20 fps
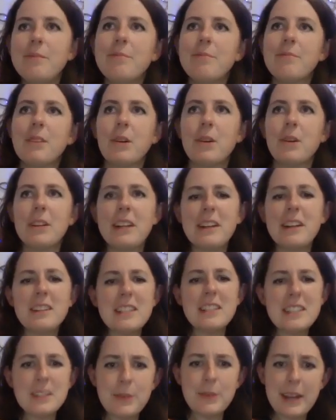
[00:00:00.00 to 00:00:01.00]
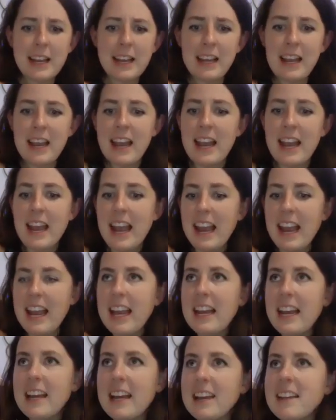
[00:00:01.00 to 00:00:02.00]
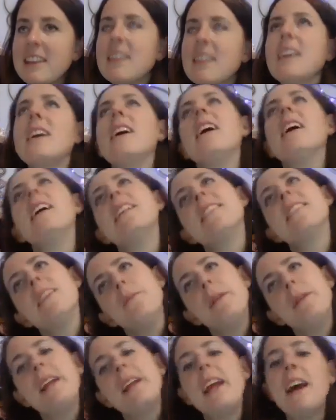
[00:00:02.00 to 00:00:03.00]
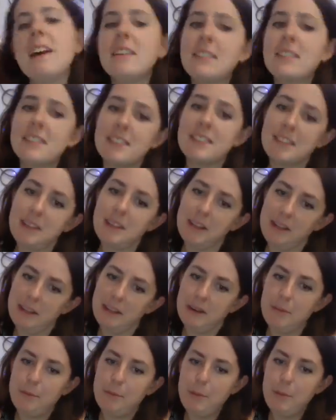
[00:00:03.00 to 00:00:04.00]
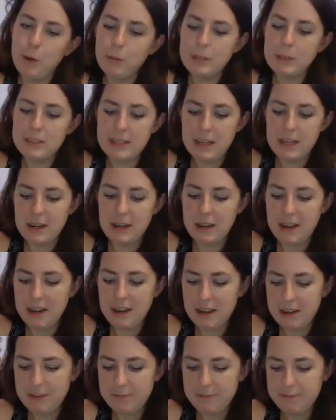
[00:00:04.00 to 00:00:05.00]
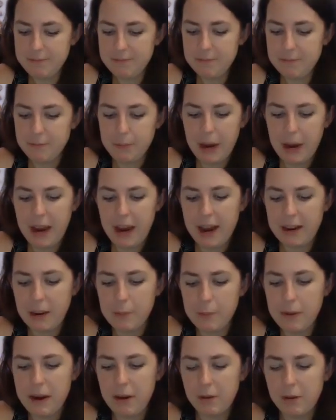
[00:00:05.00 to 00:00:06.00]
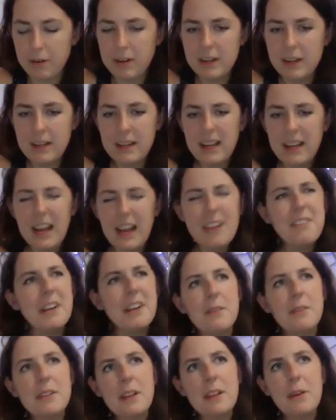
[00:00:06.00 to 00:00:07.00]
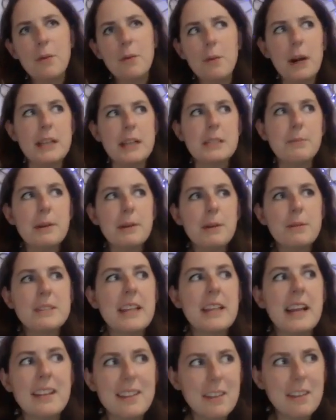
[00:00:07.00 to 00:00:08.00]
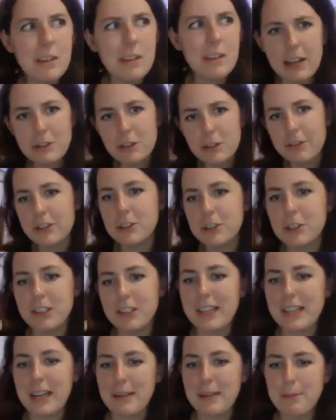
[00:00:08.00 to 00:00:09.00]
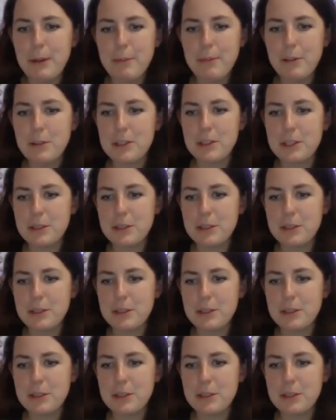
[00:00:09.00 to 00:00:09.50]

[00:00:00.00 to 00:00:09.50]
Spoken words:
earlier this week, and somebody else posted back about, I forget what it was, but it was like a little controversial. Like people just